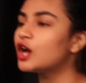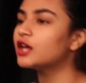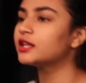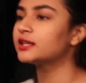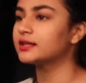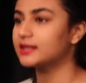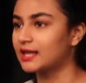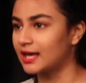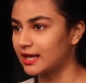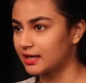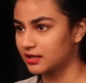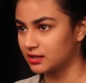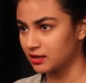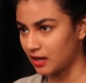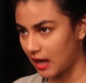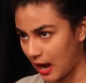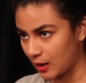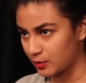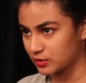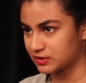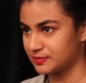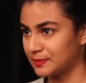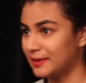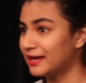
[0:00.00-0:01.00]
thought that
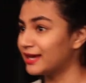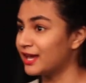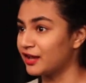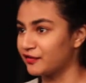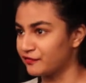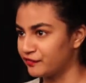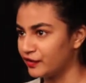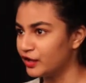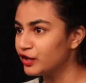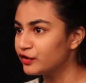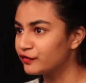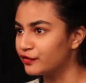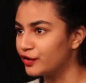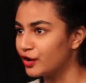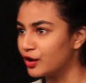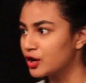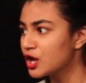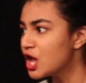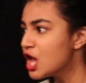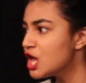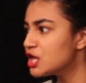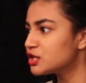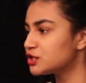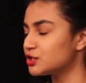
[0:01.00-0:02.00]
I was making fun of
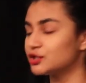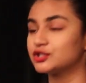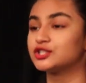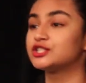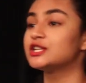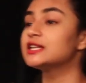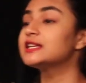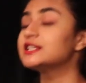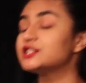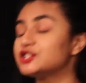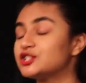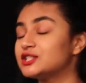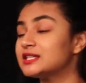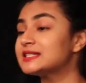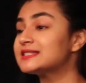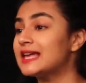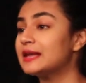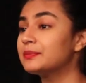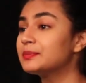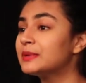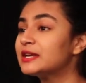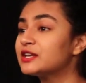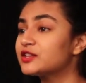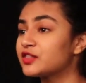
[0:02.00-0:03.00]
her. So she
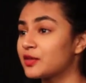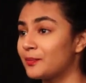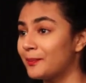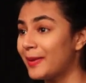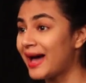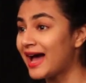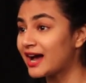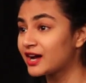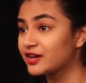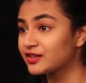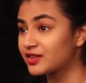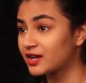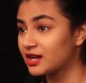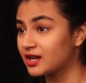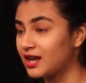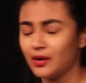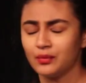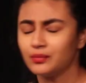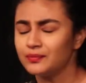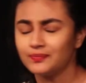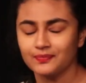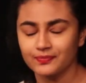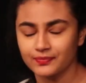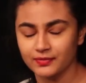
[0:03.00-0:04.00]
sent me to the back of the
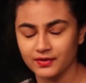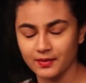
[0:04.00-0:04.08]
class.